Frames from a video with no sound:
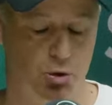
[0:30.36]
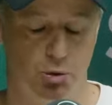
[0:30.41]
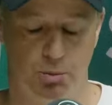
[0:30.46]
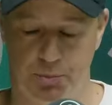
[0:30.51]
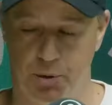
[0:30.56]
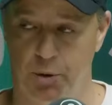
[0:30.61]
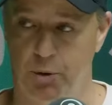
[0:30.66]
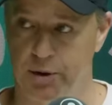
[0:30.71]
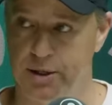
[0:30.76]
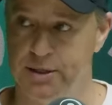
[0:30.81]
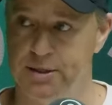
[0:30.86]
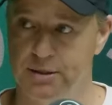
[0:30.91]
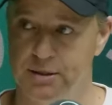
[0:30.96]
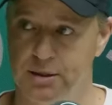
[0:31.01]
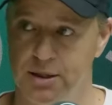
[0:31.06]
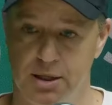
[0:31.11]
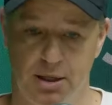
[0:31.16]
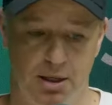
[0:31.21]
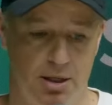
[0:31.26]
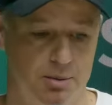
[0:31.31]
to a point,
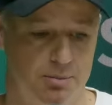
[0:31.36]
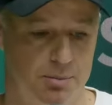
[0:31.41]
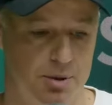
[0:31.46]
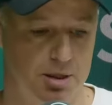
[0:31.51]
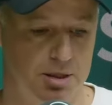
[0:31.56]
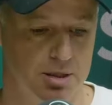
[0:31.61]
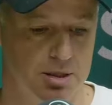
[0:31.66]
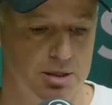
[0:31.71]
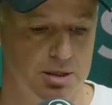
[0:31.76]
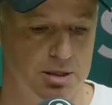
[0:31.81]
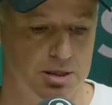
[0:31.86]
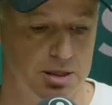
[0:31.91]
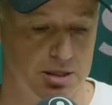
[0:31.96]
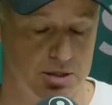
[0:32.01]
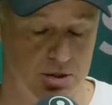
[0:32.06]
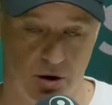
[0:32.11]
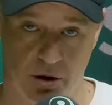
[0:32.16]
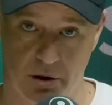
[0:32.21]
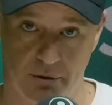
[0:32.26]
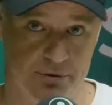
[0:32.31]
because
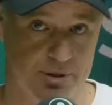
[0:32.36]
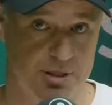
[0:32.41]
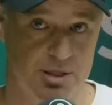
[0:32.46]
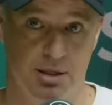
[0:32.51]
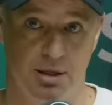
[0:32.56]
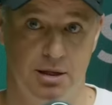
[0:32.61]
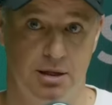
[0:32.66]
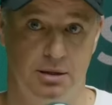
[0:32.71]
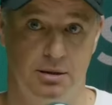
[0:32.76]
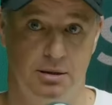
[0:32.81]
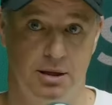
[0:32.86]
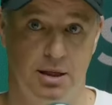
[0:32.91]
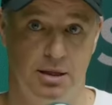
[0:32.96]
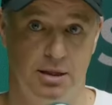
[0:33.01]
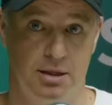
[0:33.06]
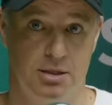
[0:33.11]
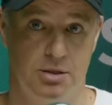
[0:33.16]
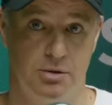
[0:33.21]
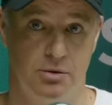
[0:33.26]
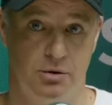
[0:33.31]
he's obviously a
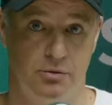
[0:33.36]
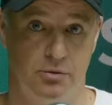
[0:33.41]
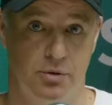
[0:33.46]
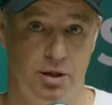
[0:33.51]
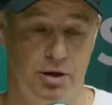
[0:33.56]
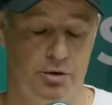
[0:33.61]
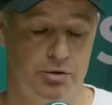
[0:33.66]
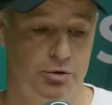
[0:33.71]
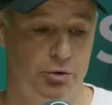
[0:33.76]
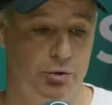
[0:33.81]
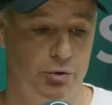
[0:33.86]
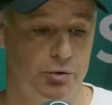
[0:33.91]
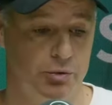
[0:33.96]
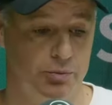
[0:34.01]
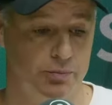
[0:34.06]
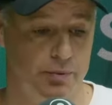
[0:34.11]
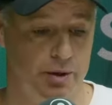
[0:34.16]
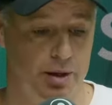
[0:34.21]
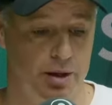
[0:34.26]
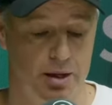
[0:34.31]
listener of Willow Talk.
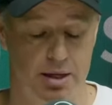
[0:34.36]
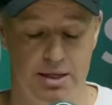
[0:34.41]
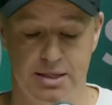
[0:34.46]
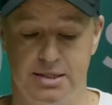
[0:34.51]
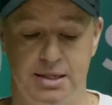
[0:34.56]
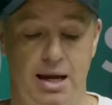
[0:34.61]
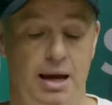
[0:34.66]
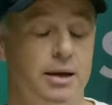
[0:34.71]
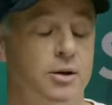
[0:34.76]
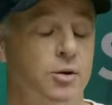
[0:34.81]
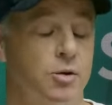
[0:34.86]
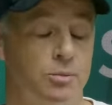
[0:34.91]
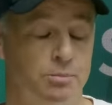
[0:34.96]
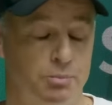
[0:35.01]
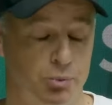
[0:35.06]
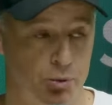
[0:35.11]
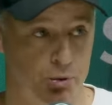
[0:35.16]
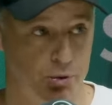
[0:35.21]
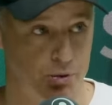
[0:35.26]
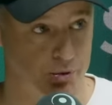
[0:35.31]
He's taken
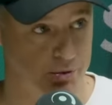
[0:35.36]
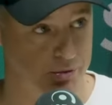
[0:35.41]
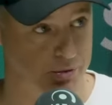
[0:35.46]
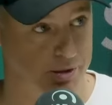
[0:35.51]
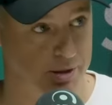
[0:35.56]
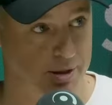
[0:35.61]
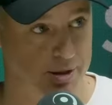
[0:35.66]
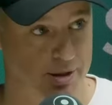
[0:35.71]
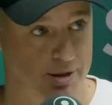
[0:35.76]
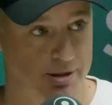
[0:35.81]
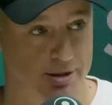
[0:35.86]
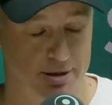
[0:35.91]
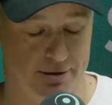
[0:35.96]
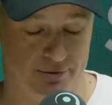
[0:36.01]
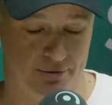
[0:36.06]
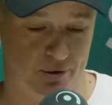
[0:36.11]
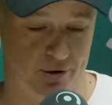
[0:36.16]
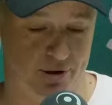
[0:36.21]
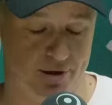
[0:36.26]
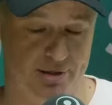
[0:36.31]
on board the
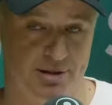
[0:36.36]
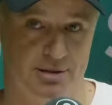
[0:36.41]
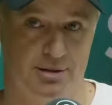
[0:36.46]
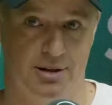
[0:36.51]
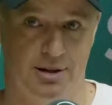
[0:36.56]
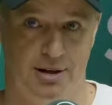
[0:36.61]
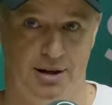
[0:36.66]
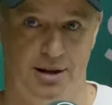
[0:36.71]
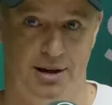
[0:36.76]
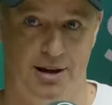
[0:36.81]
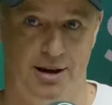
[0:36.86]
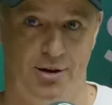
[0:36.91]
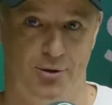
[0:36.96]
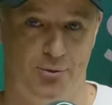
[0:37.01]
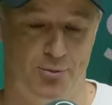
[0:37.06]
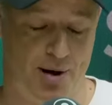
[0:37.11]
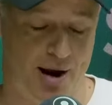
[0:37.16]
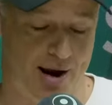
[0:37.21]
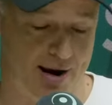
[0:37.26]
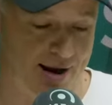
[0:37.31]
advice
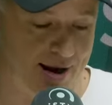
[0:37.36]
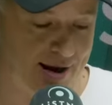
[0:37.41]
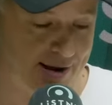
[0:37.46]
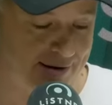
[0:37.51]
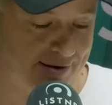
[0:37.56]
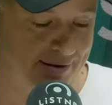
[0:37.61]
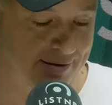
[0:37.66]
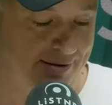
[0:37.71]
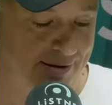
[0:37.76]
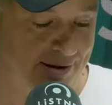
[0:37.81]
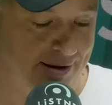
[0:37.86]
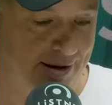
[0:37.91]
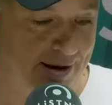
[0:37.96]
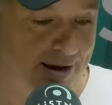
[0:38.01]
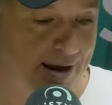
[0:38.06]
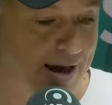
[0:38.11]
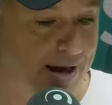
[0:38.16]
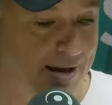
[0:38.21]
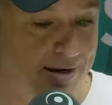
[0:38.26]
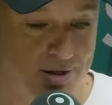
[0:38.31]
of Brad Haddin,
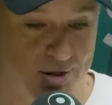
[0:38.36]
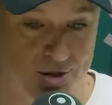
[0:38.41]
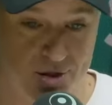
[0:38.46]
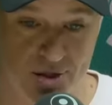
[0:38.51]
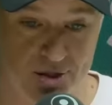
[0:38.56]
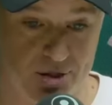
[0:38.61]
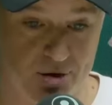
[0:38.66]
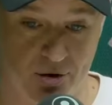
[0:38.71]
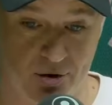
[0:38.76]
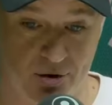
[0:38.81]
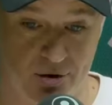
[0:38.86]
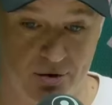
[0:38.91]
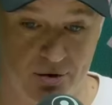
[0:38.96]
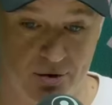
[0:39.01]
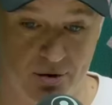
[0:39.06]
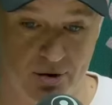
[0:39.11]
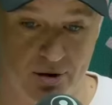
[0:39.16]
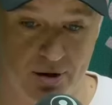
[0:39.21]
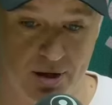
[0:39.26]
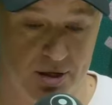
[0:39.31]
and he's just
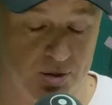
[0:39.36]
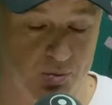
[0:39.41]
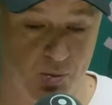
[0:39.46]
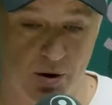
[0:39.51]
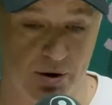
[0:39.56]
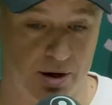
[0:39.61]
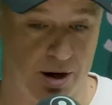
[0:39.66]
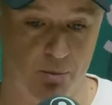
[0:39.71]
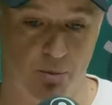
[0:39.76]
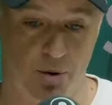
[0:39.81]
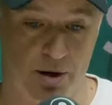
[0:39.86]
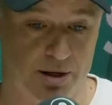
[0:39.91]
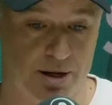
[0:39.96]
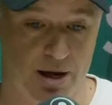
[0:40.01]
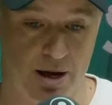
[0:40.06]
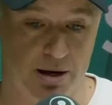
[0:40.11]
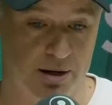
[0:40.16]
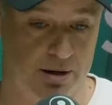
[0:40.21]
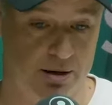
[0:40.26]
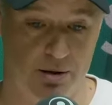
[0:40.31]
gone. He's woke up one
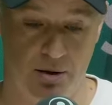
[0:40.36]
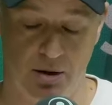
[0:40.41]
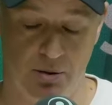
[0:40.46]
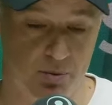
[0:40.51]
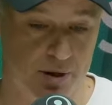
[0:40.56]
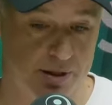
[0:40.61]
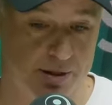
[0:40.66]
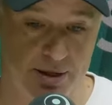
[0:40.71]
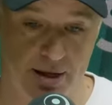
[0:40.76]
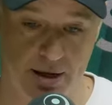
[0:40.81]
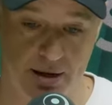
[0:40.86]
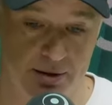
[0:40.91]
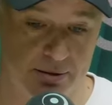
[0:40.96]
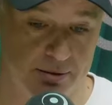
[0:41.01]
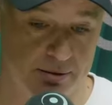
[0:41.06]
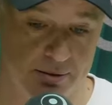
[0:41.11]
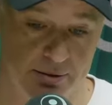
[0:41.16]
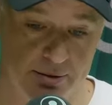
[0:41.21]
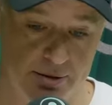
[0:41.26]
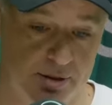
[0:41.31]
day and he went
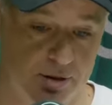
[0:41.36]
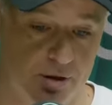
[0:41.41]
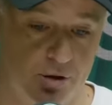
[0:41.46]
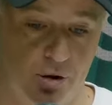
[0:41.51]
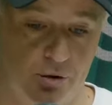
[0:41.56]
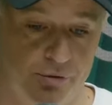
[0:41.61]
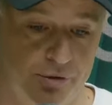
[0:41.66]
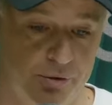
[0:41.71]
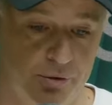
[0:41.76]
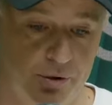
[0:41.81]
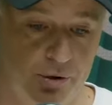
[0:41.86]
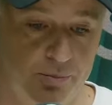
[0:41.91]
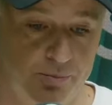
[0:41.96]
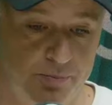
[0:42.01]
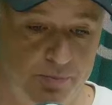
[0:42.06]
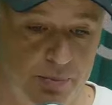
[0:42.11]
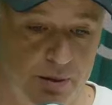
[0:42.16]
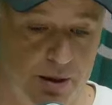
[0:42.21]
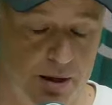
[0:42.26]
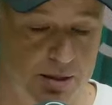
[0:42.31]
down to the coffee
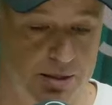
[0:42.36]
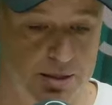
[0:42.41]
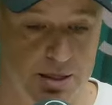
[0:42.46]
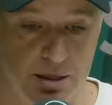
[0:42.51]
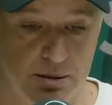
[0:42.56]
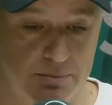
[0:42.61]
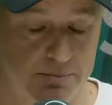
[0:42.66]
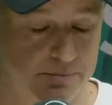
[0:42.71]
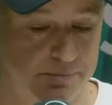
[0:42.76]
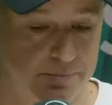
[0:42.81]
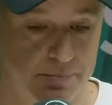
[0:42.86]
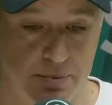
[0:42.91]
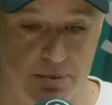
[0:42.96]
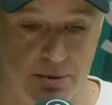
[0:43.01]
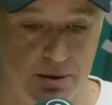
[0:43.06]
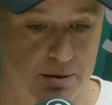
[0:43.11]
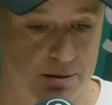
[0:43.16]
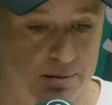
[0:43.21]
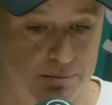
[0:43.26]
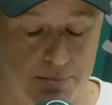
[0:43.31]
room and said,
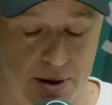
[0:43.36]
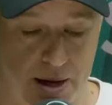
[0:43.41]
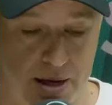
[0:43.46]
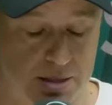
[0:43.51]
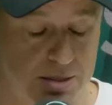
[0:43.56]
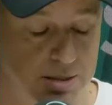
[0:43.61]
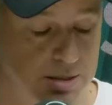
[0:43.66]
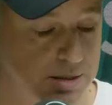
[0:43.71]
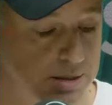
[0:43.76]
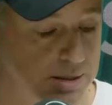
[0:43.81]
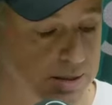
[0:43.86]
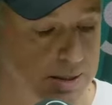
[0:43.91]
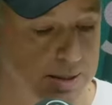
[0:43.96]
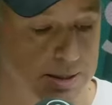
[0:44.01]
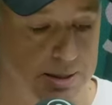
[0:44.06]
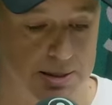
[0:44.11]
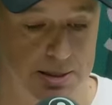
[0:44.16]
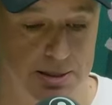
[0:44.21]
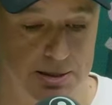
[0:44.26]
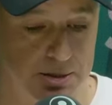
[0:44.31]
Baz,
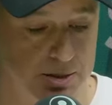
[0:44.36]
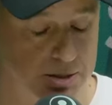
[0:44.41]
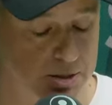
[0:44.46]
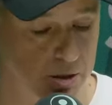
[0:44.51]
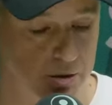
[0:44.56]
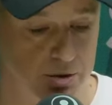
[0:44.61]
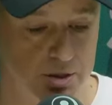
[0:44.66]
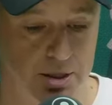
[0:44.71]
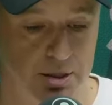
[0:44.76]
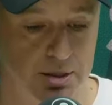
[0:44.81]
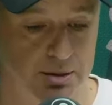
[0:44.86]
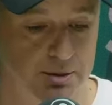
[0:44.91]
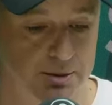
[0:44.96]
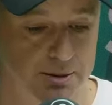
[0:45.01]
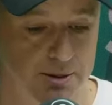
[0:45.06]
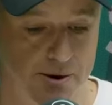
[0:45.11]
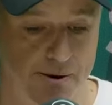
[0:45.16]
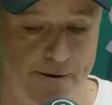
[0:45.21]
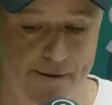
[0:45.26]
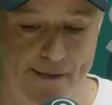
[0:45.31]
Stokesy,